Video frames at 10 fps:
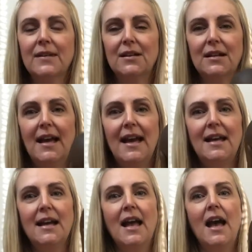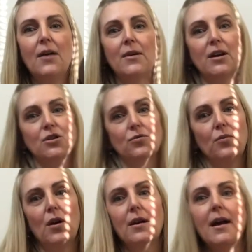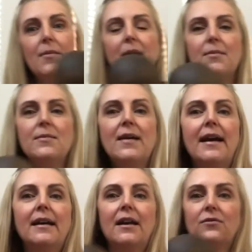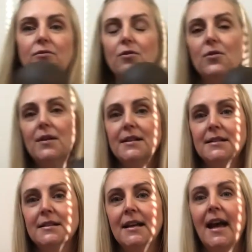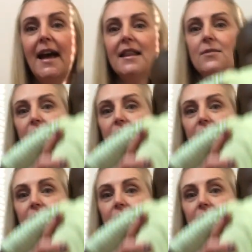Okay. And we're going to rock our baby back and forward. And then